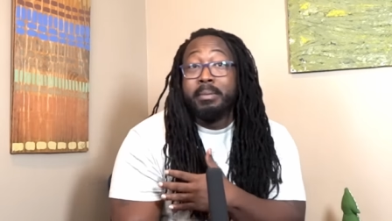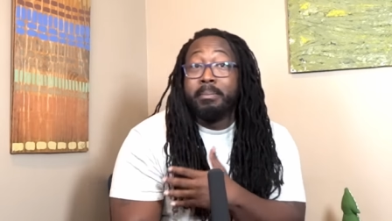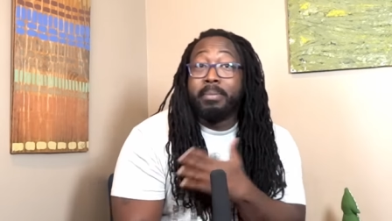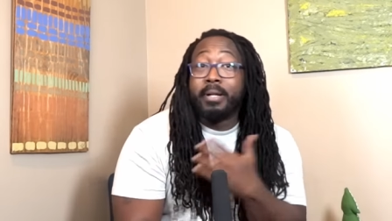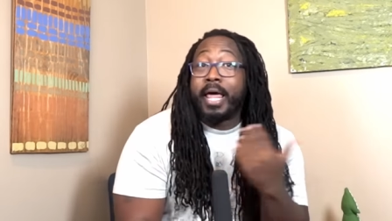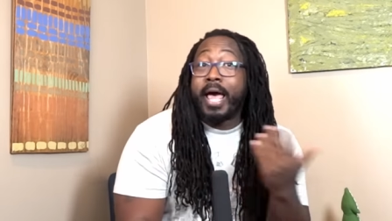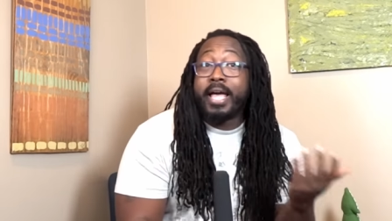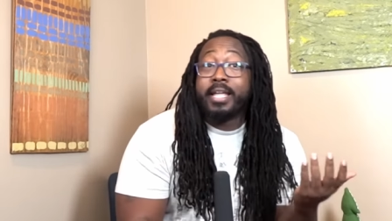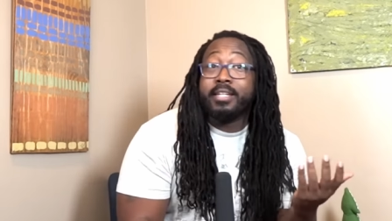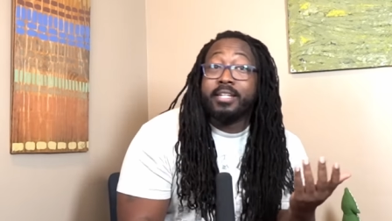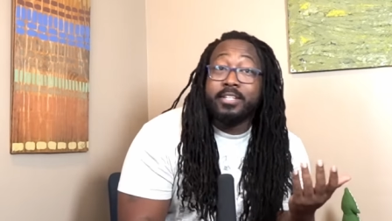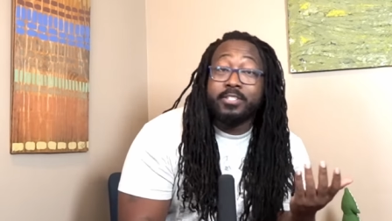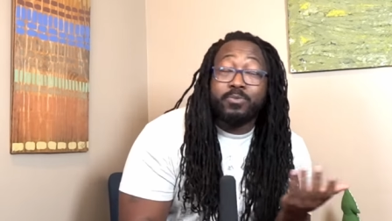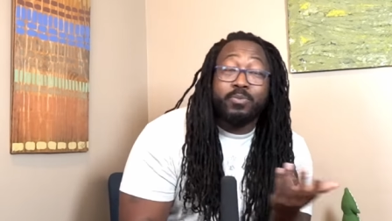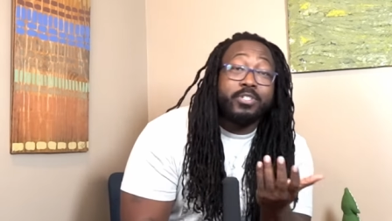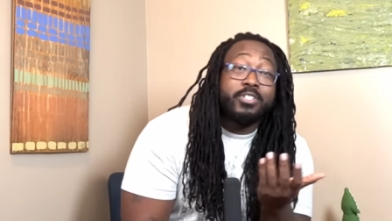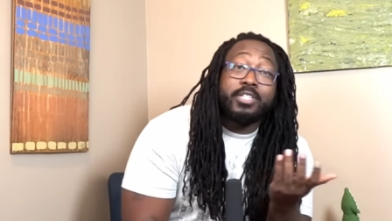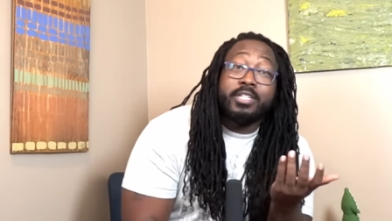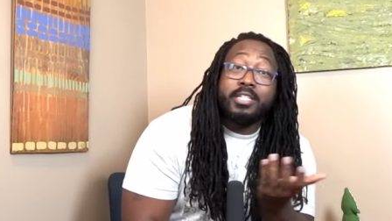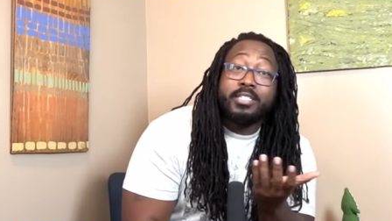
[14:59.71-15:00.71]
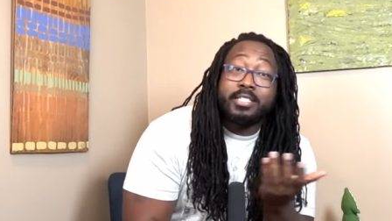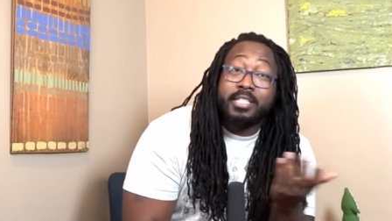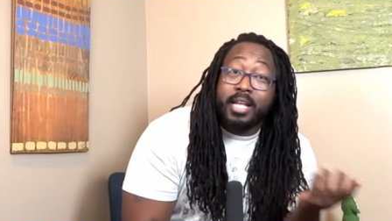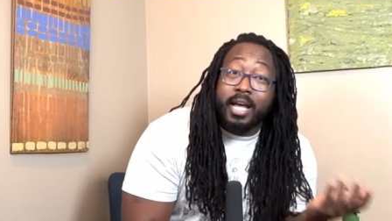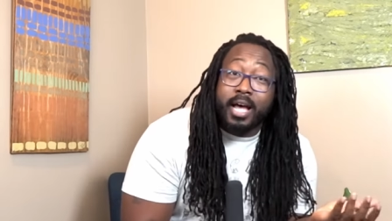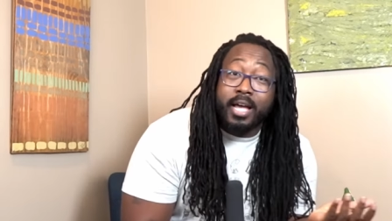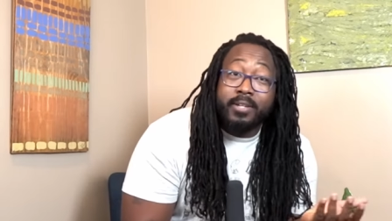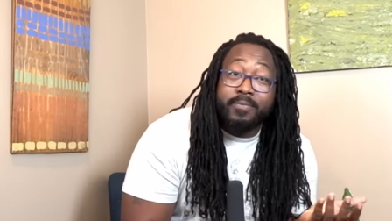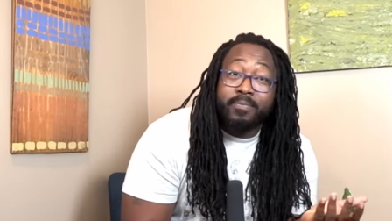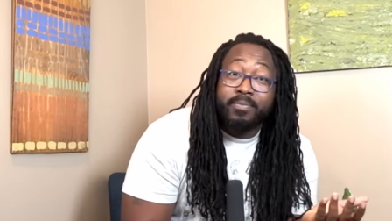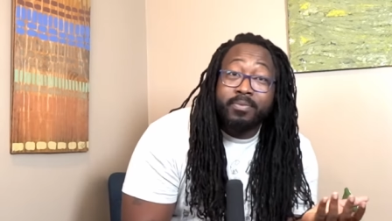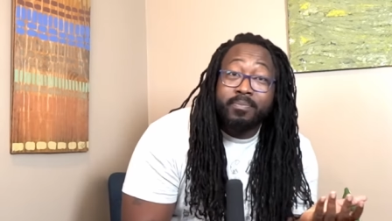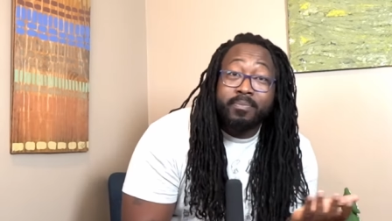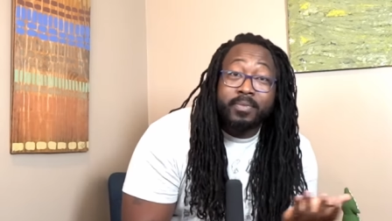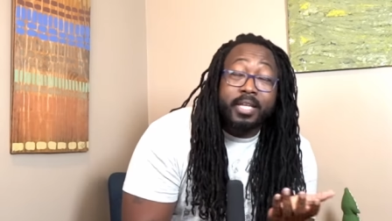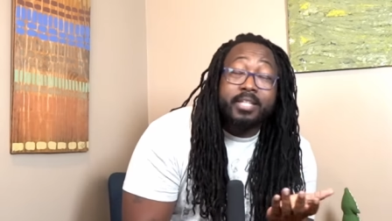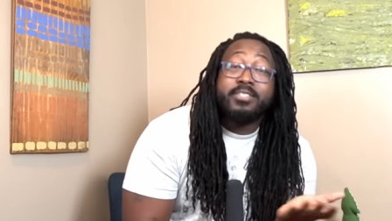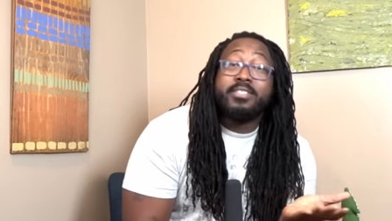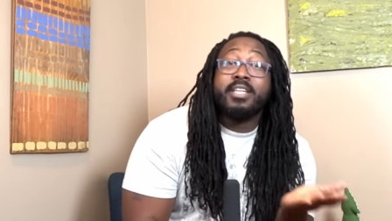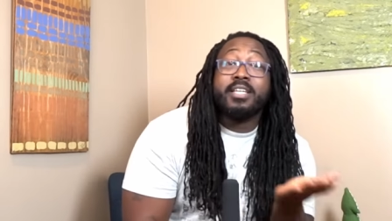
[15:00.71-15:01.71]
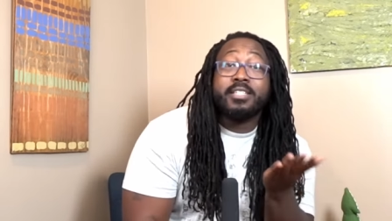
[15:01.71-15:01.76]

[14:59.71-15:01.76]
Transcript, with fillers: blackness, which it is not. It's the